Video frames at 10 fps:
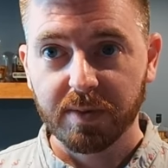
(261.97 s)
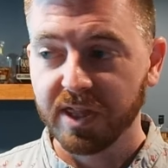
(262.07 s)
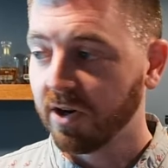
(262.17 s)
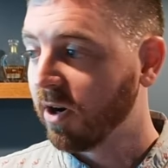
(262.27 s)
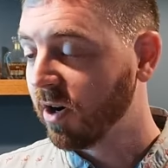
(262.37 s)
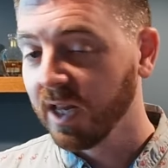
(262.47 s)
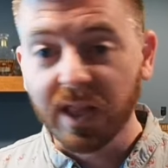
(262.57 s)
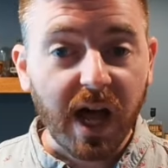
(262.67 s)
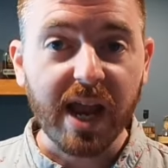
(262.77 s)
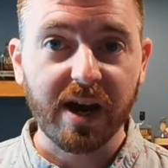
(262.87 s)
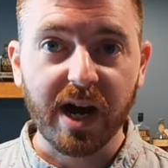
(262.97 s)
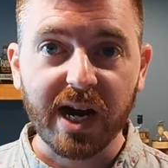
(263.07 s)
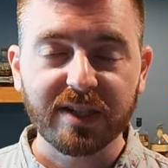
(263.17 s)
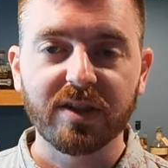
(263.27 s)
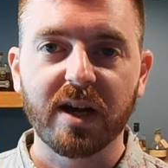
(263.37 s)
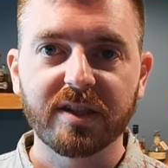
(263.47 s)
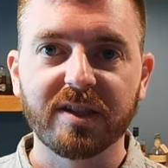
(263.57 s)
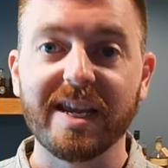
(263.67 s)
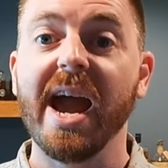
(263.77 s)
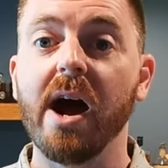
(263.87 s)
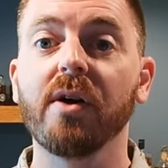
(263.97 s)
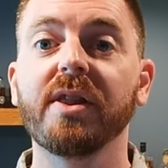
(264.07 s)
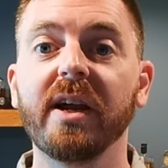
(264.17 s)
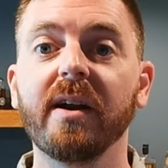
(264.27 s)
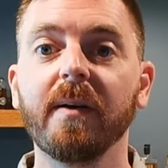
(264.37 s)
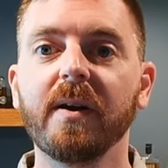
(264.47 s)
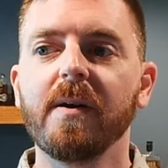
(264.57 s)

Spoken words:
But there are a lot of hot sauces out there